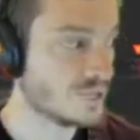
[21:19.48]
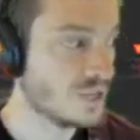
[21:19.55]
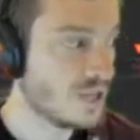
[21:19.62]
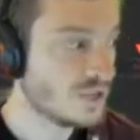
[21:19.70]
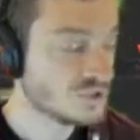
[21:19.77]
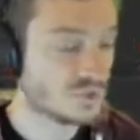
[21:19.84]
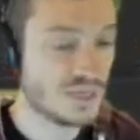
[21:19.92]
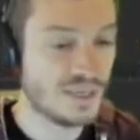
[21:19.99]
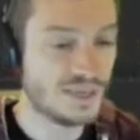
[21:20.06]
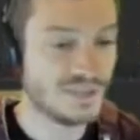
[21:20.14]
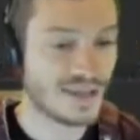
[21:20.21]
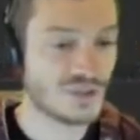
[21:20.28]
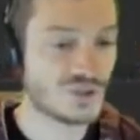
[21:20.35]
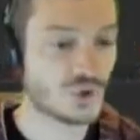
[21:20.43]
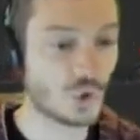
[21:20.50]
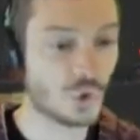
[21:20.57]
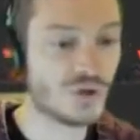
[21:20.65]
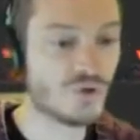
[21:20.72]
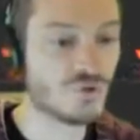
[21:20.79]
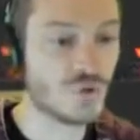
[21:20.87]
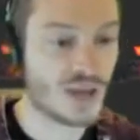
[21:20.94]
So getting that stored
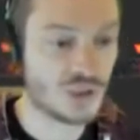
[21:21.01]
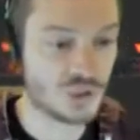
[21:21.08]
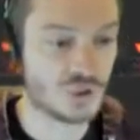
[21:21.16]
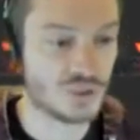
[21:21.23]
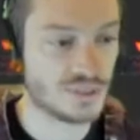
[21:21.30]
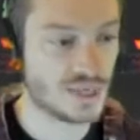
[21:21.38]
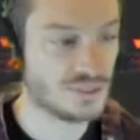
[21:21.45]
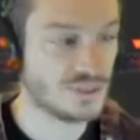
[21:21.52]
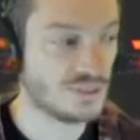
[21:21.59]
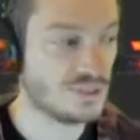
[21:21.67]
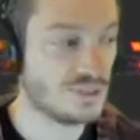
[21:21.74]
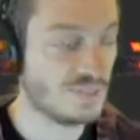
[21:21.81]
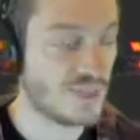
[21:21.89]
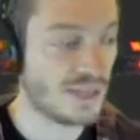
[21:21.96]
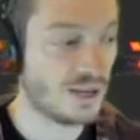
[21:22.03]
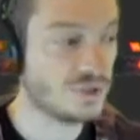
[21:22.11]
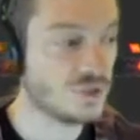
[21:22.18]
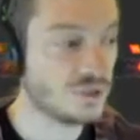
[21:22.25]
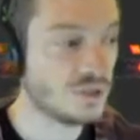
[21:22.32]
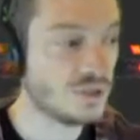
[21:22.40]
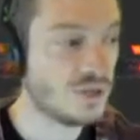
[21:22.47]
and registered in SDDC
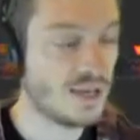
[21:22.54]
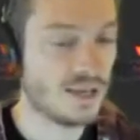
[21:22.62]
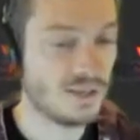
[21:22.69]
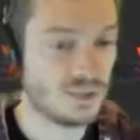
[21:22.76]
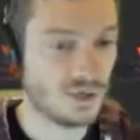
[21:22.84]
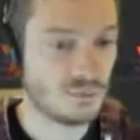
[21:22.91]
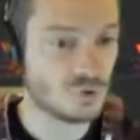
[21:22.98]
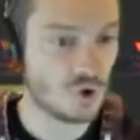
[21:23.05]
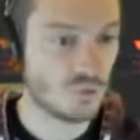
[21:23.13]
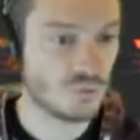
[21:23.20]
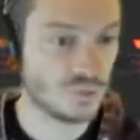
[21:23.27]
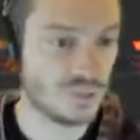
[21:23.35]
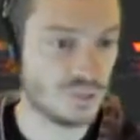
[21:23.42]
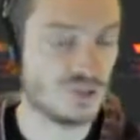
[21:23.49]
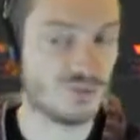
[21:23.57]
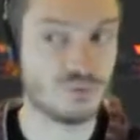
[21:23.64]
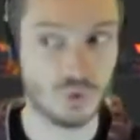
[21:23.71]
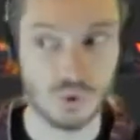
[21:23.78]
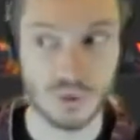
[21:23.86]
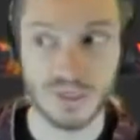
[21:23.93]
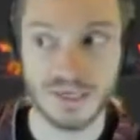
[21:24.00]
Manager and then appropriately
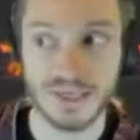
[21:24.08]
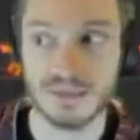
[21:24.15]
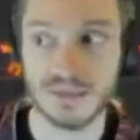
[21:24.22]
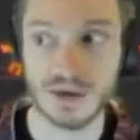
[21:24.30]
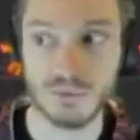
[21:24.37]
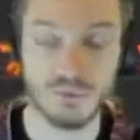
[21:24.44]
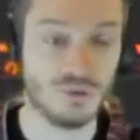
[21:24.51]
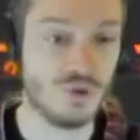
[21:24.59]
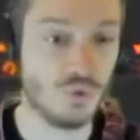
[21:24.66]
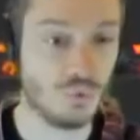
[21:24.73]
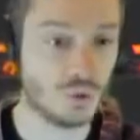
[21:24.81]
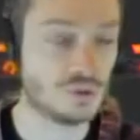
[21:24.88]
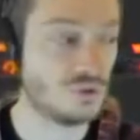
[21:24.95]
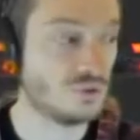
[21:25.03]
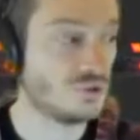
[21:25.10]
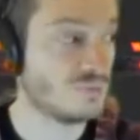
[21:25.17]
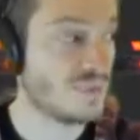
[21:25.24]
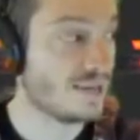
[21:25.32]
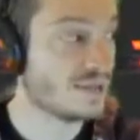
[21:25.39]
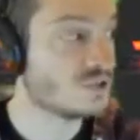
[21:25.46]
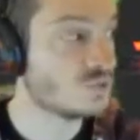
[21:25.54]
deployed in that new workload
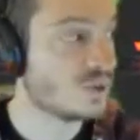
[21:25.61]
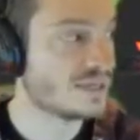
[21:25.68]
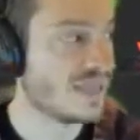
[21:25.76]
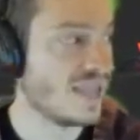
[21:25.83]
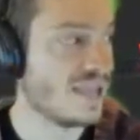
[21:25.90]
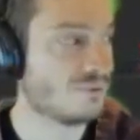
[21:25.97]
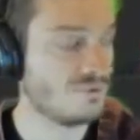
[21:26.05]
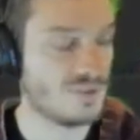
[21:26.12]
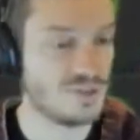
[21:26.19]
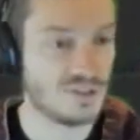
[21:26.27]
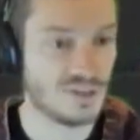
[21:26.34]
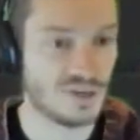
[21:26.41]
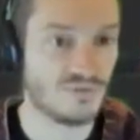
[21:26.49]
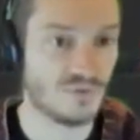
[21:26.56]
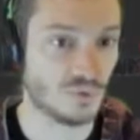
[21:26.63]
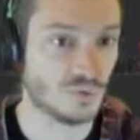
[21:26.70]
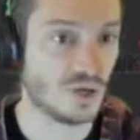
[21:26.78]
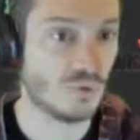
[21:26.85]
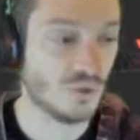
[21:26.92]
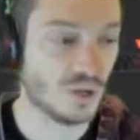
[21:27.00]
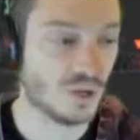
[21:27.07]
domain is what came in VCF
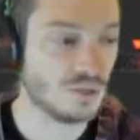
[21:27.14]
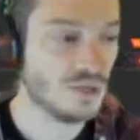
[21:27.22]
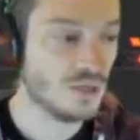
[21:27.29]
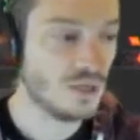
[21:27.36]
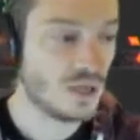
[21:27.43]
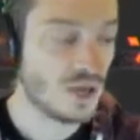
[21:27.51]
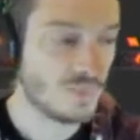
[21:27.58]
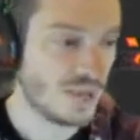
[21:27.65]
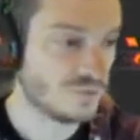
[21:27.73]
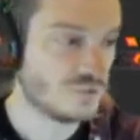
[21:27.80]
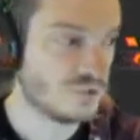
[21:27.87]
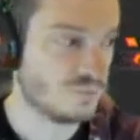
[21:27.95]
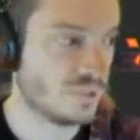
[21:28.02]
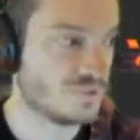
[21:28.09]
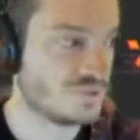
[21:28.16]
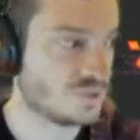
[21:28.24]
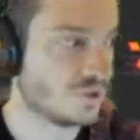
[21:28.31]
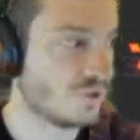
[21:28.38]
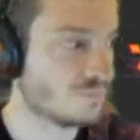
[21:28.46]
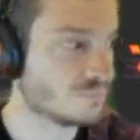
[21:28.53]
4.1 about 2 months ago.